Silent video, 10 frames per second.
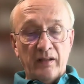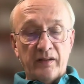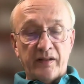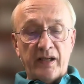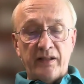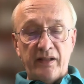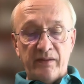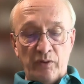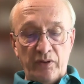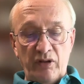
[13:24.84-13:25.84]
Society is
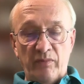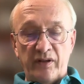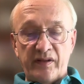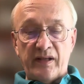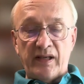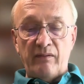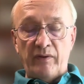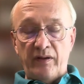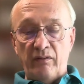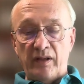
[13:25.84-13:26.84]
more numerous than
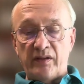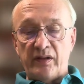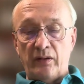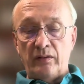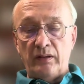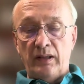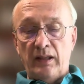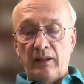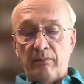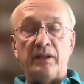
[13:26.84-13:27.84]
with you at Seoul,
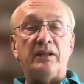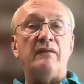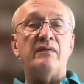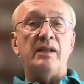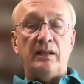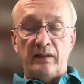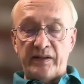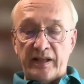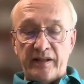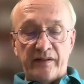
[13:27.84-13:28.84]
but gives little
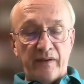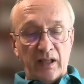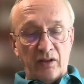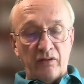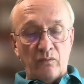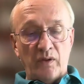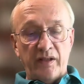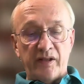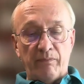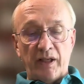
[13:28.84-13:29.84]
satisfaction. One
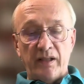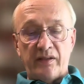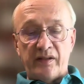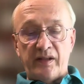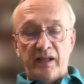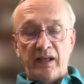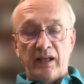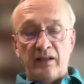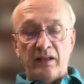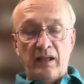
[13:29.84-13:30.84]
is obliged to see
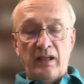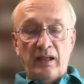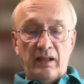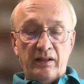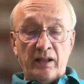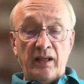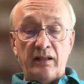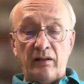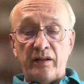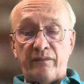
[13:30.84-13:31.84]
and dine
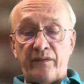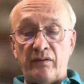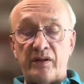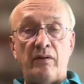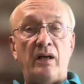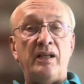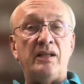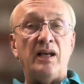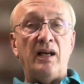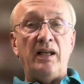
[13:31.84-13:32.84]
a lot of folks who are
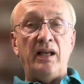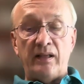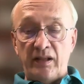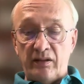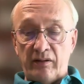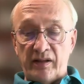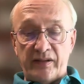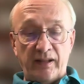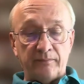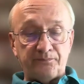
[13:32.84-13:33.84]
entirely
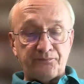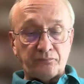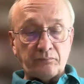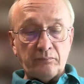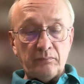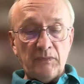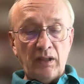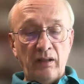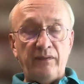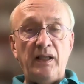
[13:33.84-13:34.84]
uninteresting.
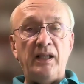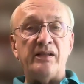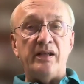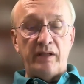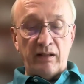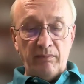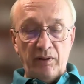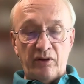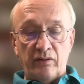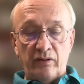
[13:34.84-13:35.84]
The feeling is no doubt
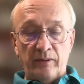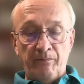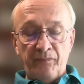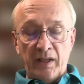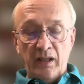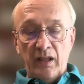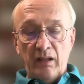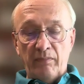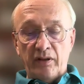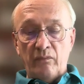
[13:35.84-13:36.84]
mutual,
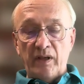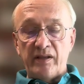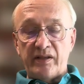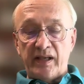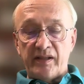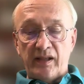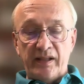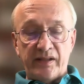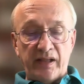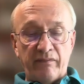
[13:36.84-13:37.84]
but on Wednesdays at
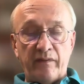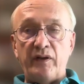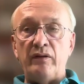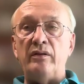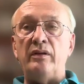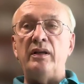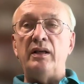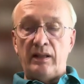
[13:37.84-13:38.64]
least I have a few